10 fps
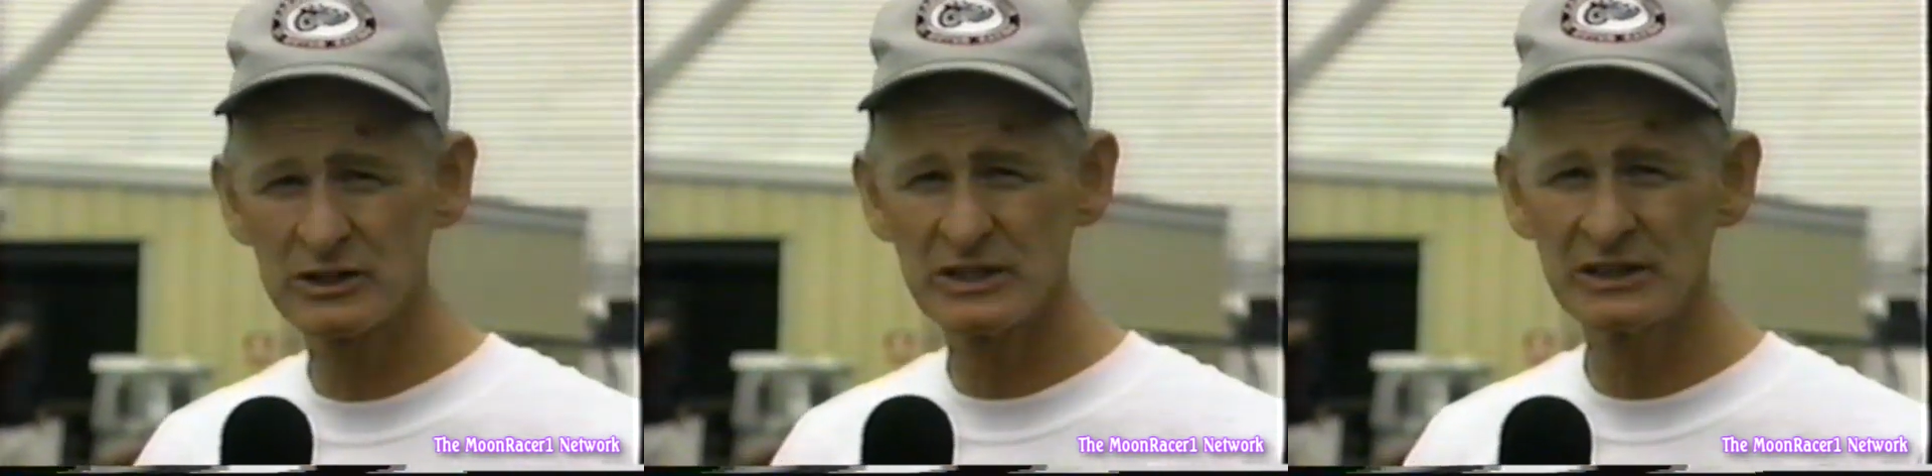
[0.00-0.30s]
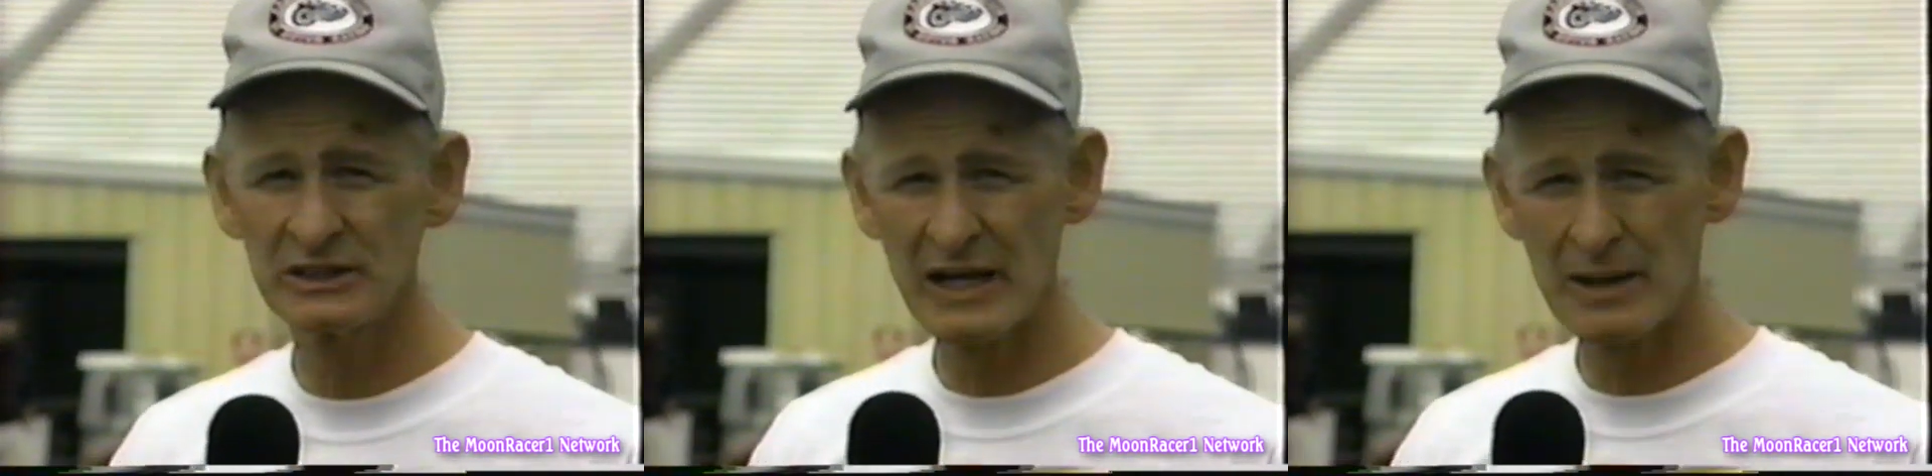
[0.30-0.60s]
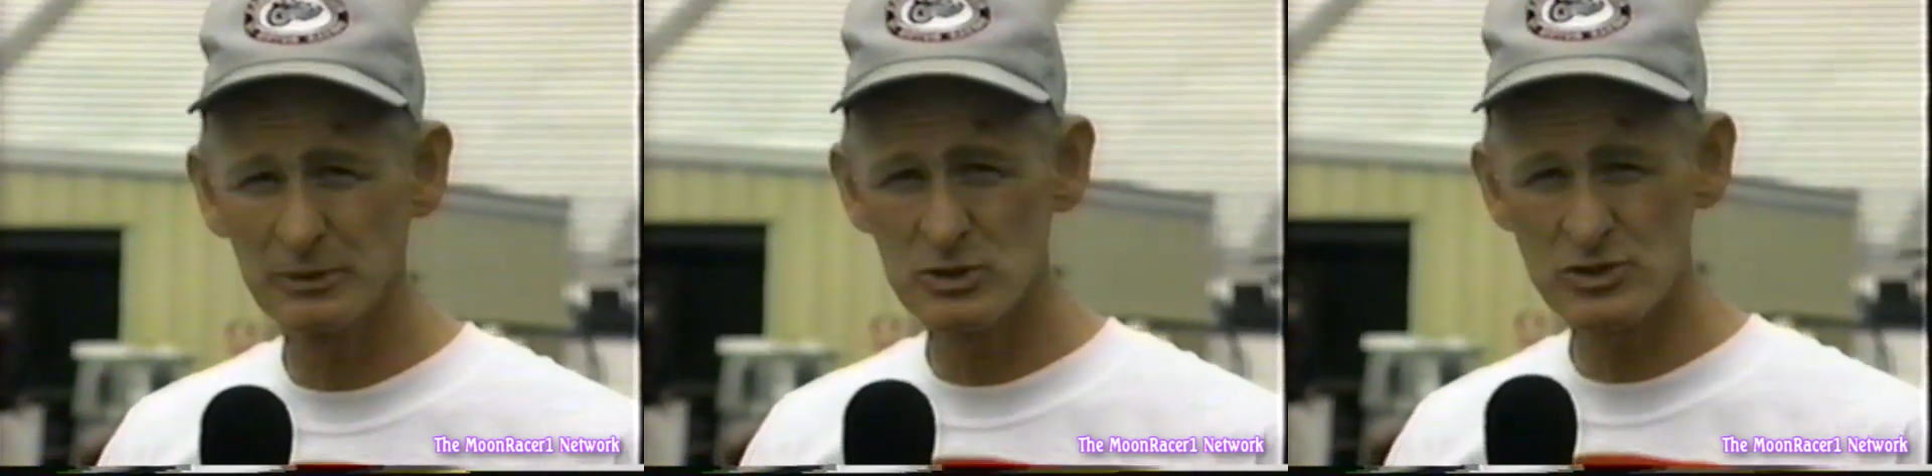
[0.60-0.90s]
the
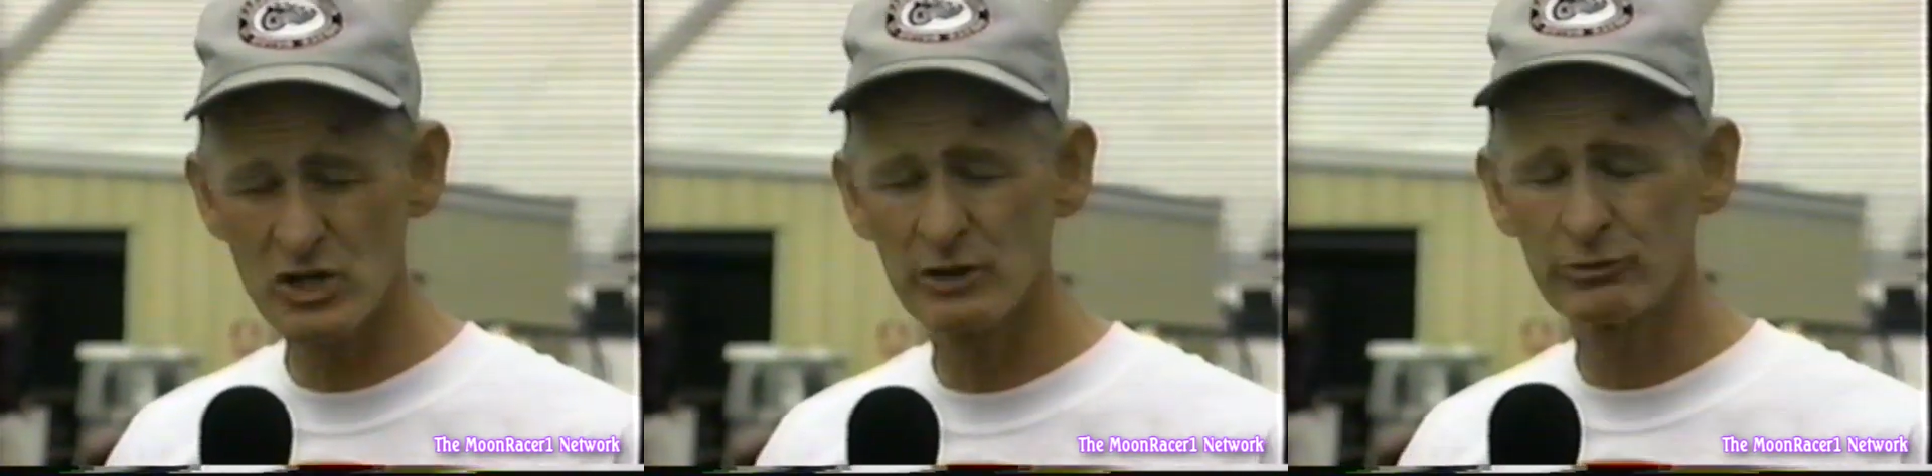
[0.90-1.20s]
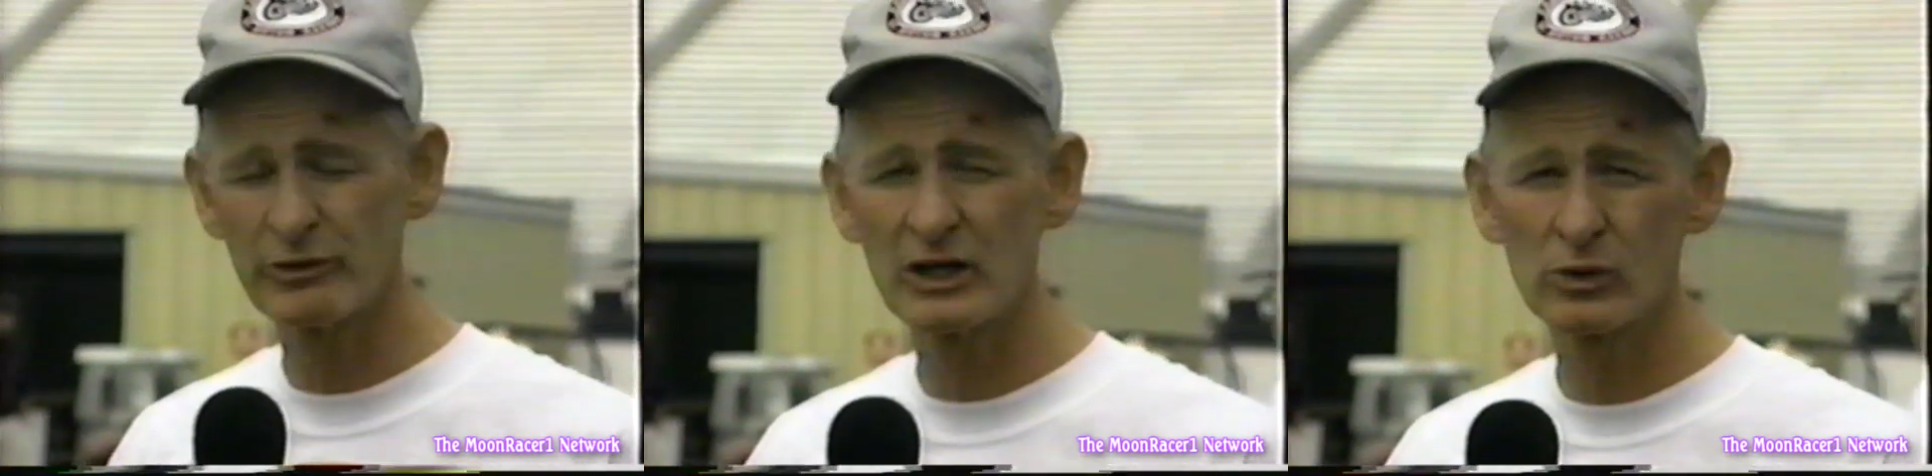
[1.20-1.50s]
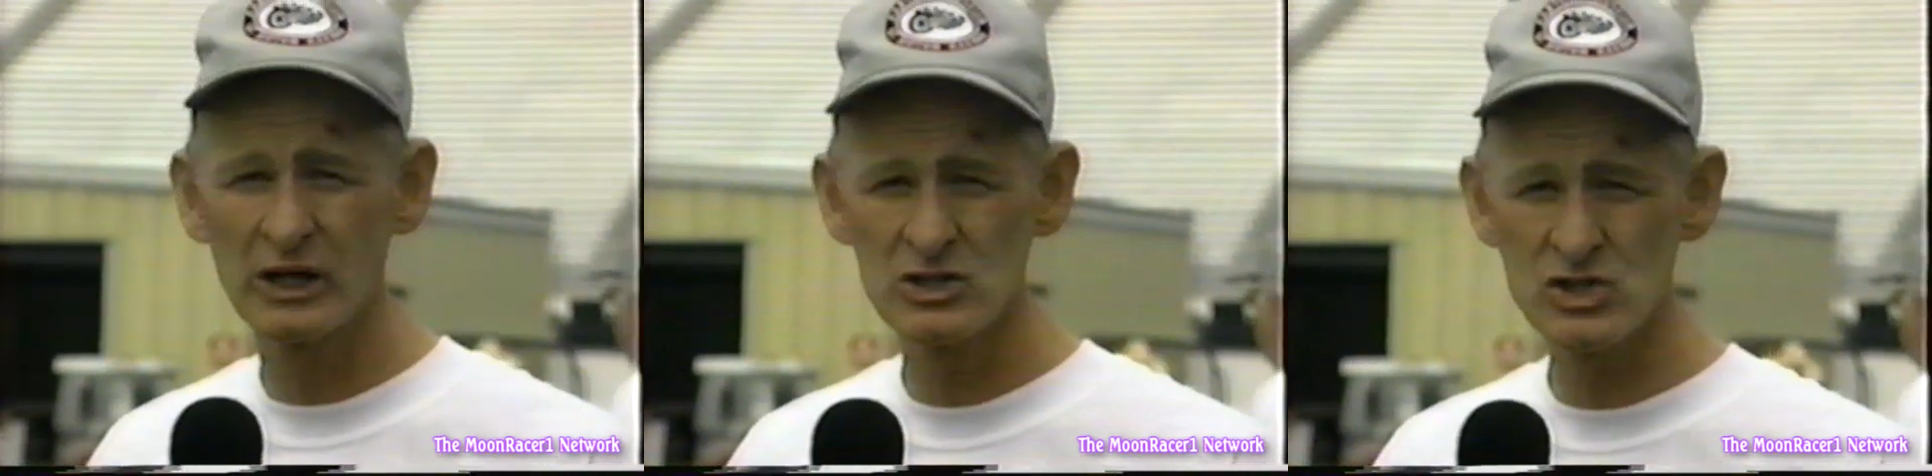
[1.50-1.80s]
Indianapolis State Fairgrounds